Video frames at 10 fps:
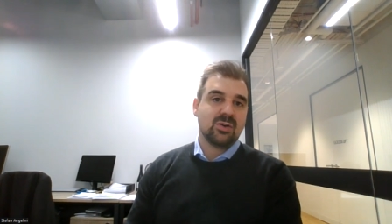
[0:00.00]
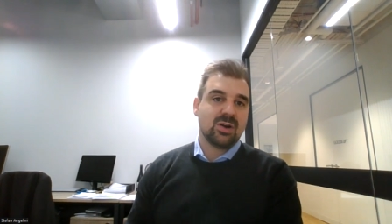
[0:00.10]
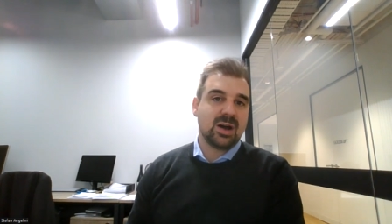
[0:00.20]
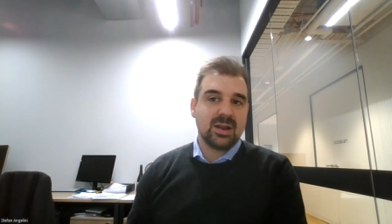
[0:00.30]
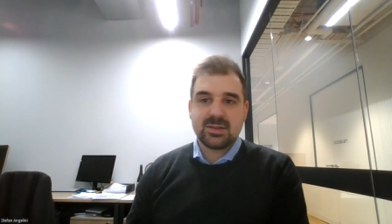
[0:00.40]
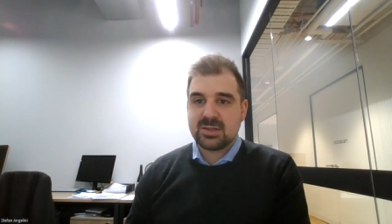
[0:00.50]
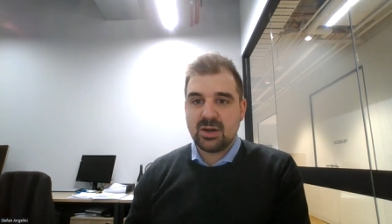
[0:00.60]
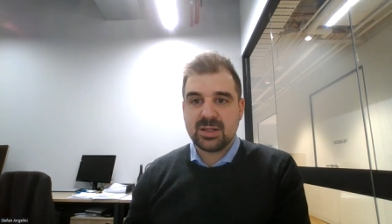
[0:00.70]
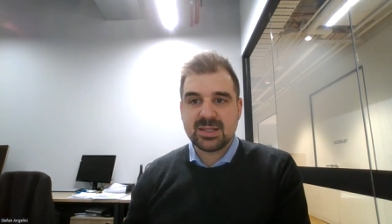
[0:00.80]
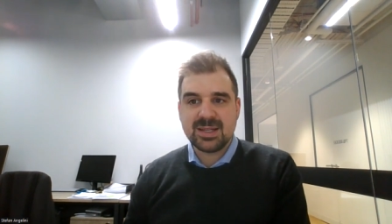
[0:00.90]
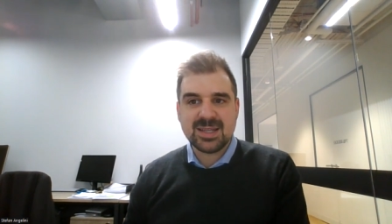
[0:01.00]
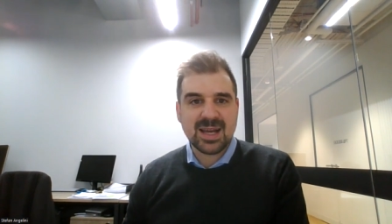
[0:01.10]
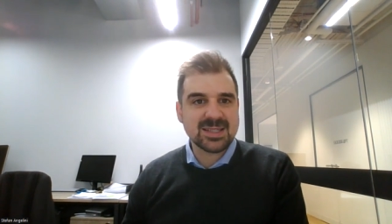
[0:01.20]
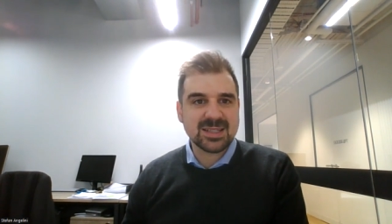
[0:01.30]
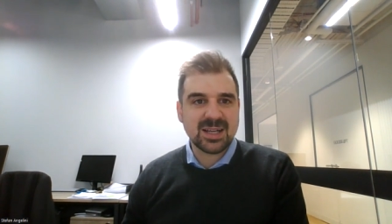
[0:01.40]
Right. So let's get into
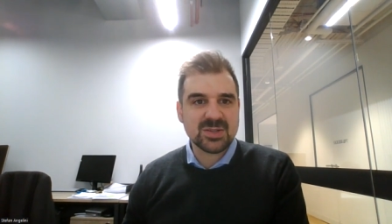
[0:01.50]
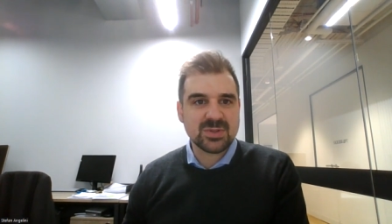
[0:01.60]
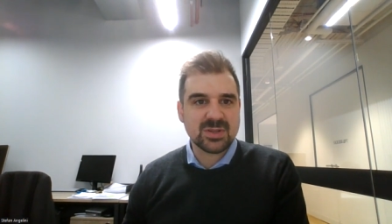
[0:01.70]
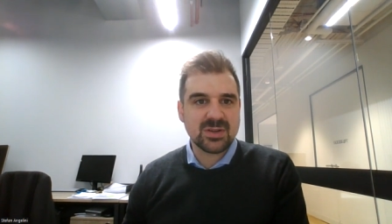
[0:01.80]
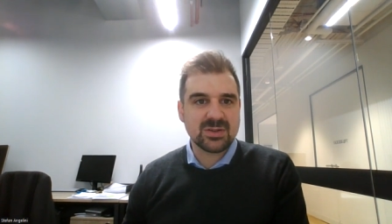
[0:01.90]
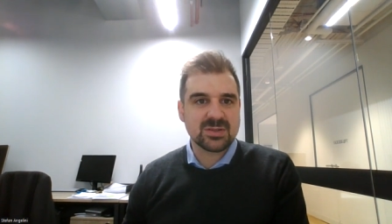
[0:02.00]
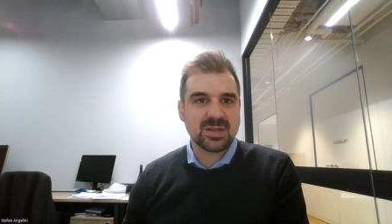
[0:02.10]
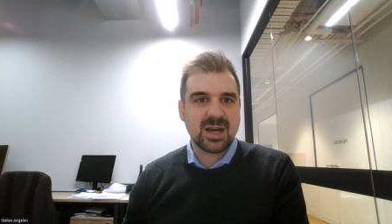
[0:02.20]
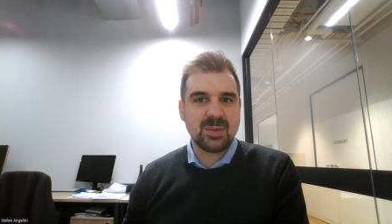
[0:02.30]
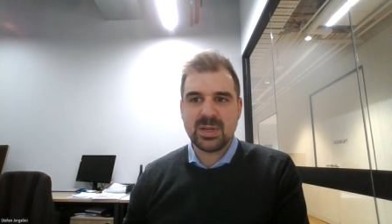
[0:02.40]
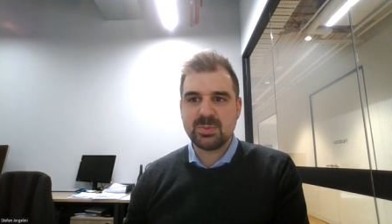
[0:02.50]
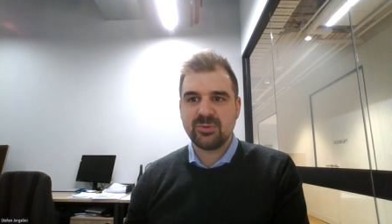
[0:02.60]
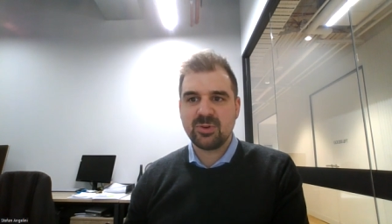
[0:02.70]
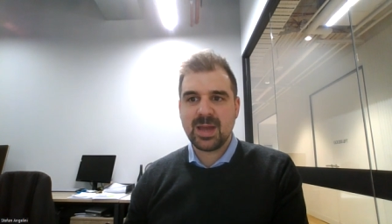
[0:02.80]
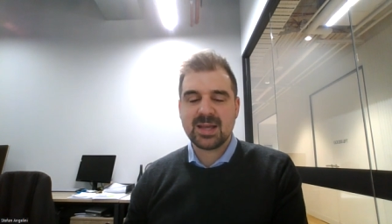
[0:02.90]
asset class returns. Our best
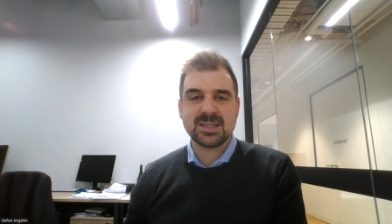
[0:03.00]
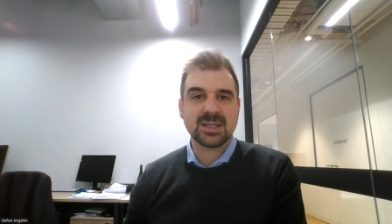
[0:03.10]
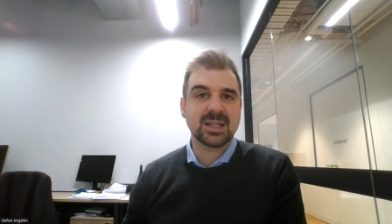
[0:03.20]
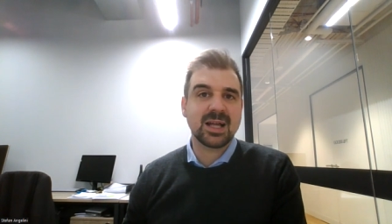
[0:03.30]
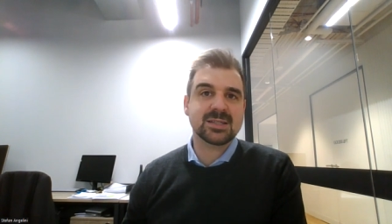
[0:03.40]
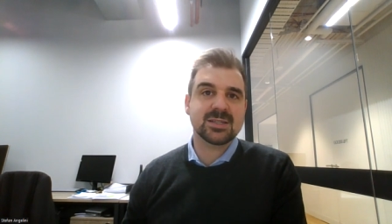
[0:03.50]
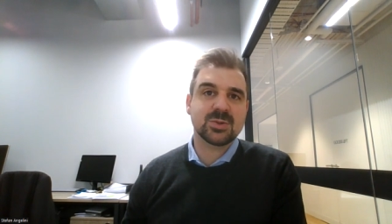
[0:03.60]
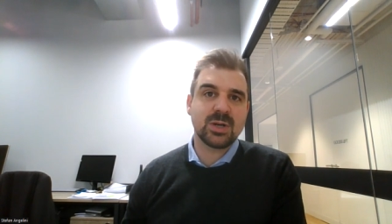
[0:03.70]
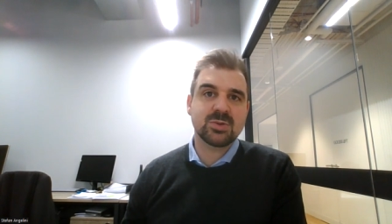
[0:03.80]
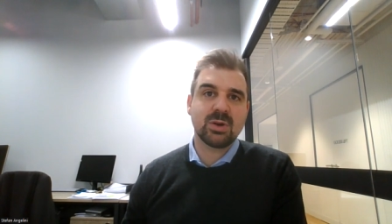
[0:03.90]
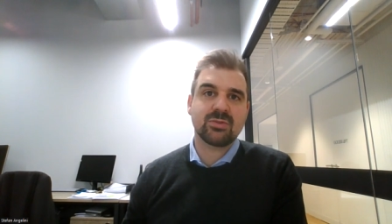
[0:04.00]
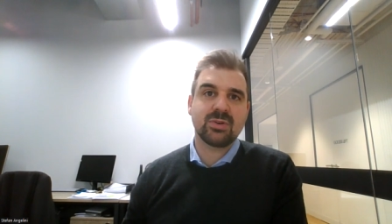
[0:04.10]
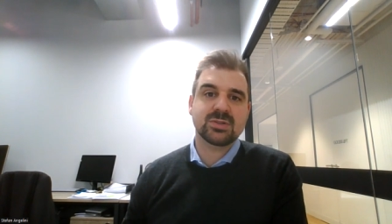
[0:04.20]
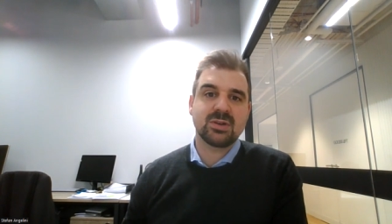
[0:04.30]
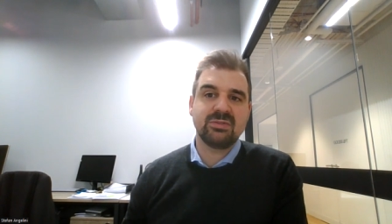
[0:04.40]
performing asset class in
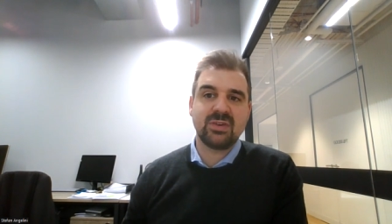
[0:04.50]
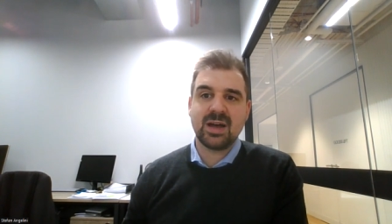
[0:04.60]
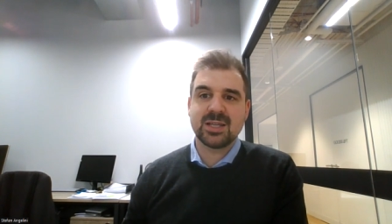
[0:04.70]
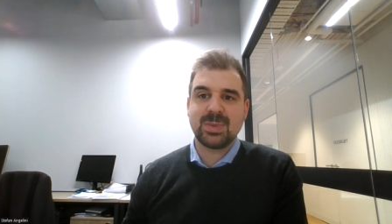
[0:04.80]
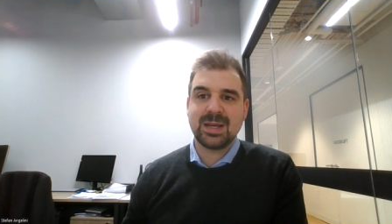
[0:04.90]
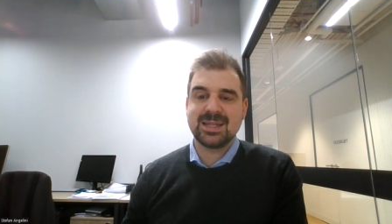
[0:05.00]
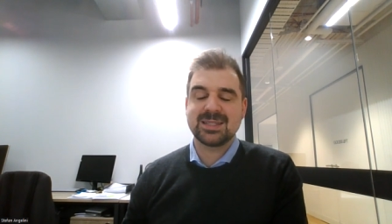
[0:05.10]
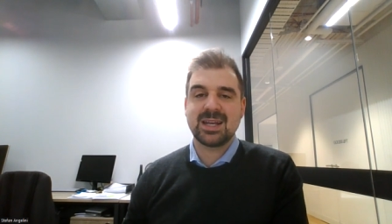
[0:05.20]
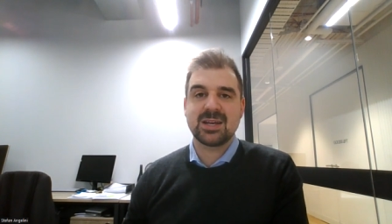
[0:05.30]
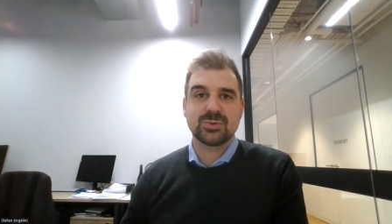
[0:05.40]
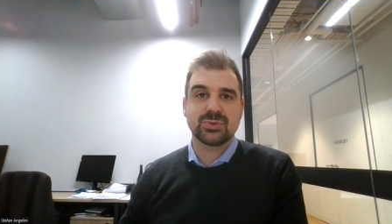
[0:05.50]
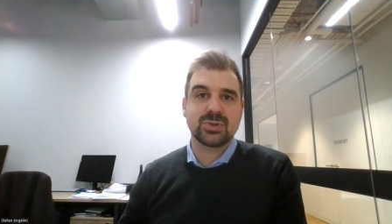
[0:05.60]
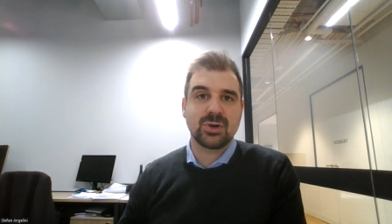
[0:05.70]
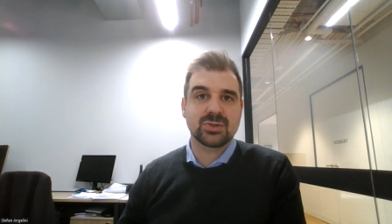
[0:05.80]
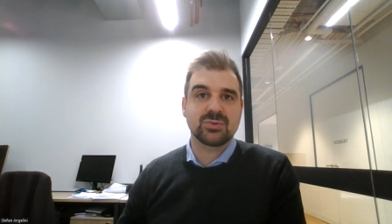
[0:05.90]
2023 so far has been international
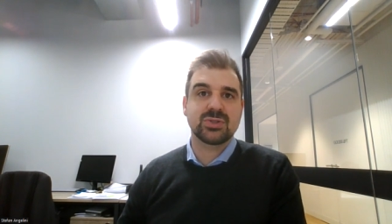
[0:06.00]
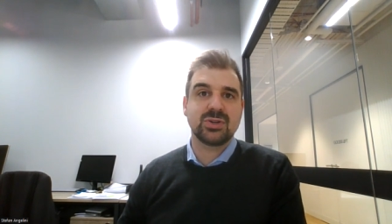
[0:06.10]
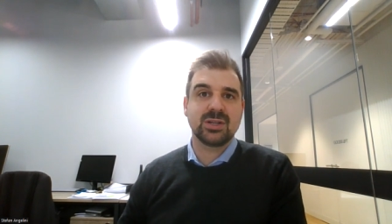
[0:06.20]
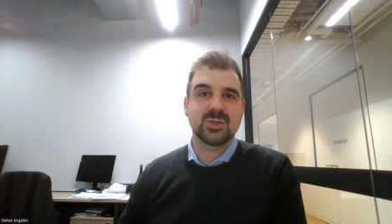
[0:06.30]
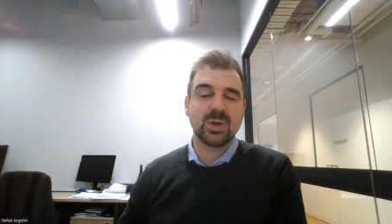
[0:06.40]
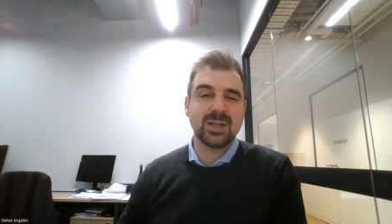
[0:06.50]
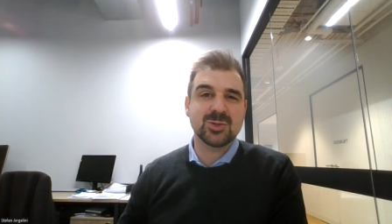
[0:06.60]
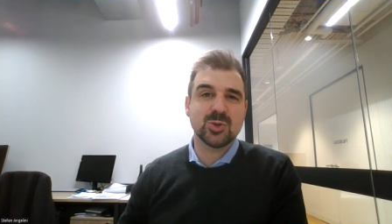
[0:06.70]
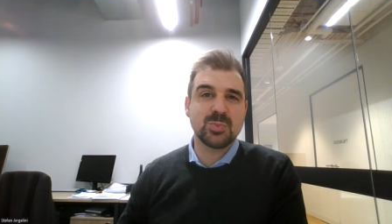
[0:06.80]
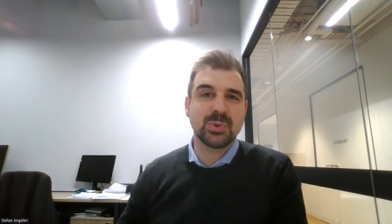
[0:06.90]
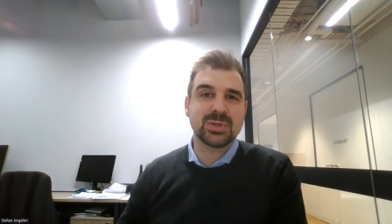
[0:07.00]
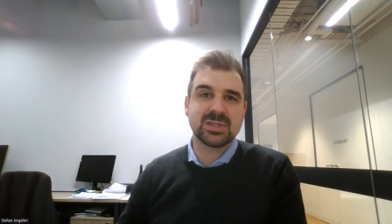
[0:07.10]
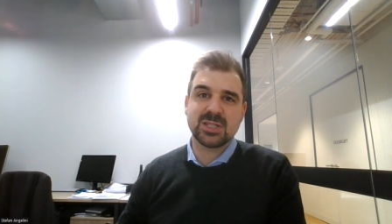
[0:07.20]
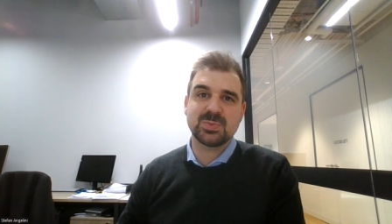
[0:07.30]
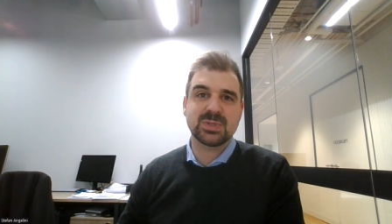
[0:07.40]
stocks, returning
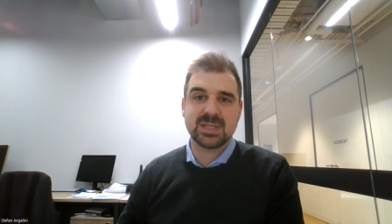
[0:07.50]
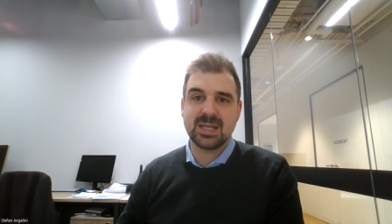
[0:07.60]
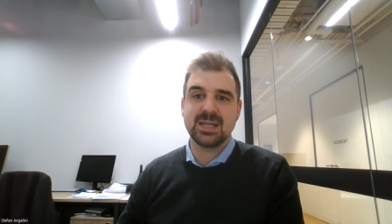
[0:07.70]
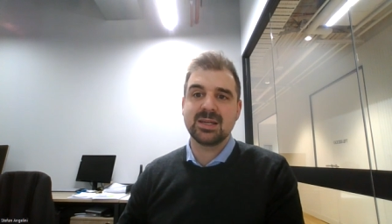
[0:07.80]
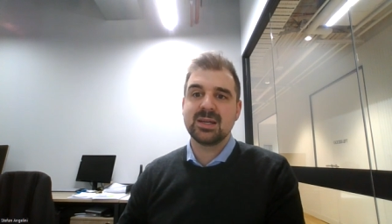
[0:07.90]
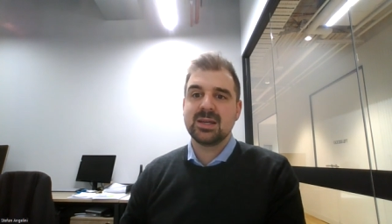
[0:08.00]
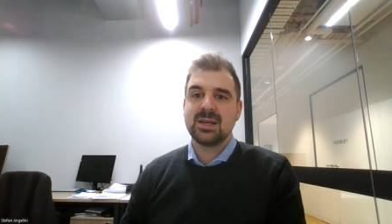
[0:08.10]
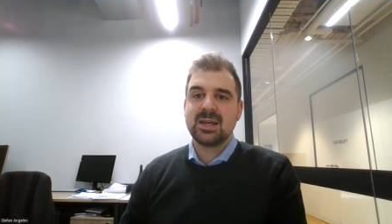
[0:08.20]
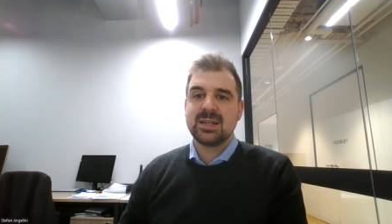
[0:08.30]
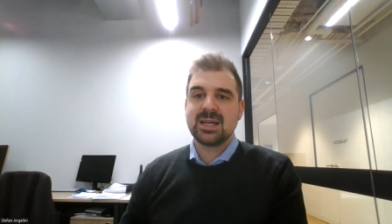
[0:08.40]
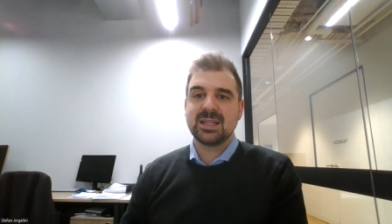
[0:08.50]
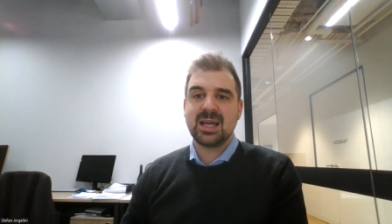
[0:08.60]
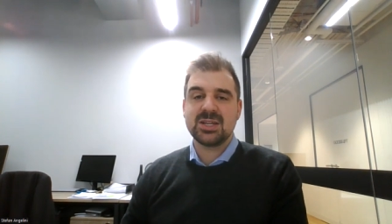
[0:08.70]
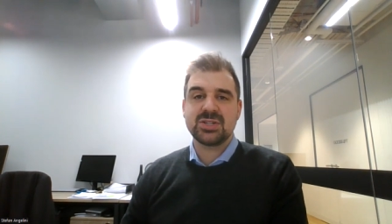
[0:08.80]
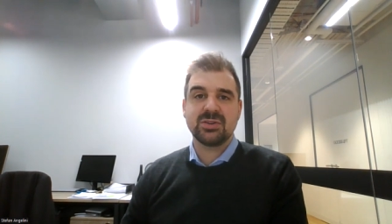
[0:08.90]
22.6%. Now,
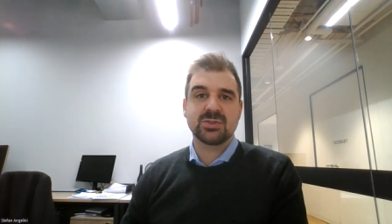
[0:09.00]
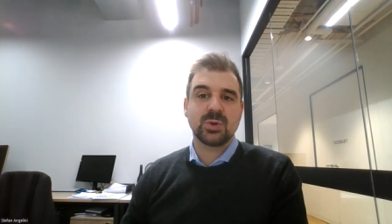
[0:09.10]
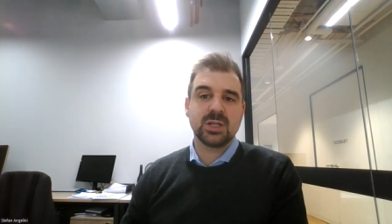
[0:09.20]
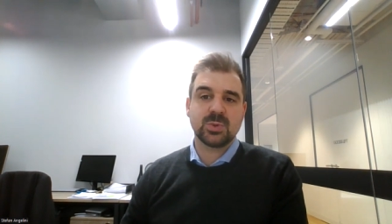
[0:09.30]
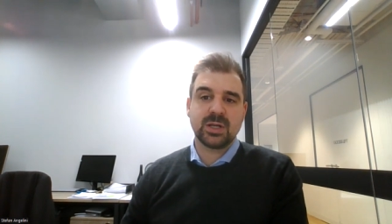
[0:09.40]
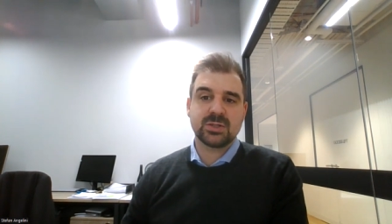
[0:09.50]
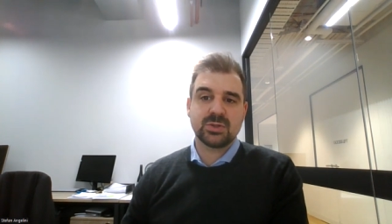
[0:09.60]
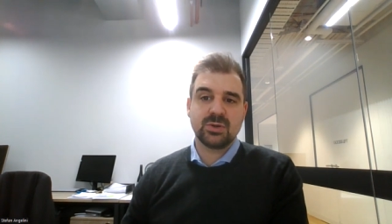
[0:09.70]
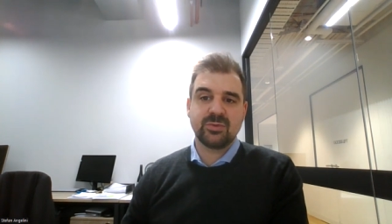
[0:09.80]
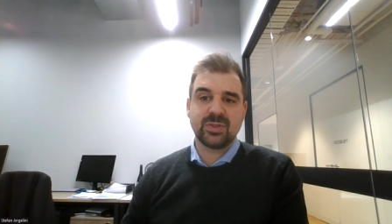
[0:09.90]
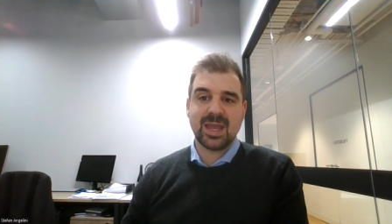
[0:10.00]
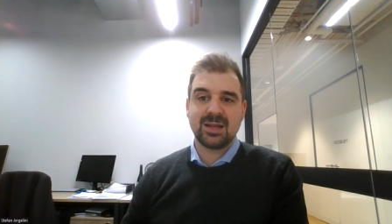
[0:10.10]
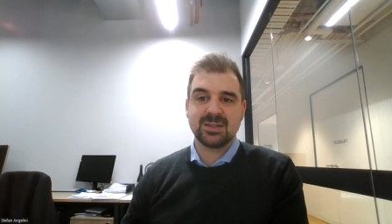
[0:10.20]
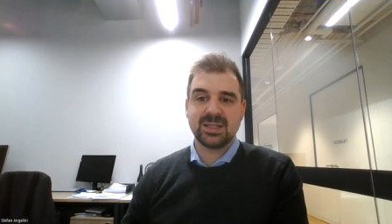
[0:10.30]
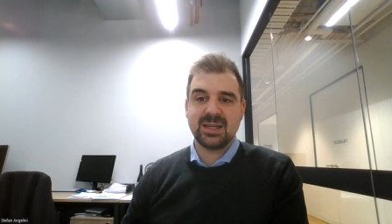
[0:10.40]
last year in 2022, for the
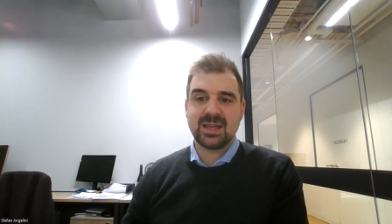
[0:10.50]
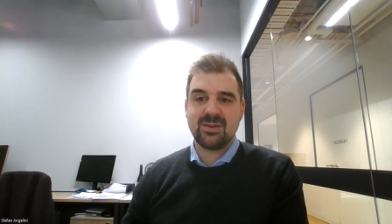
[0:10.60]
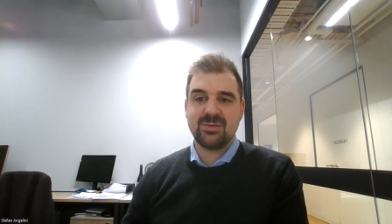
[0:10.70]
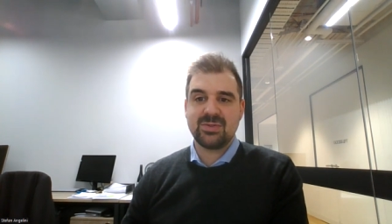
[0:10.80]
calendar year, they,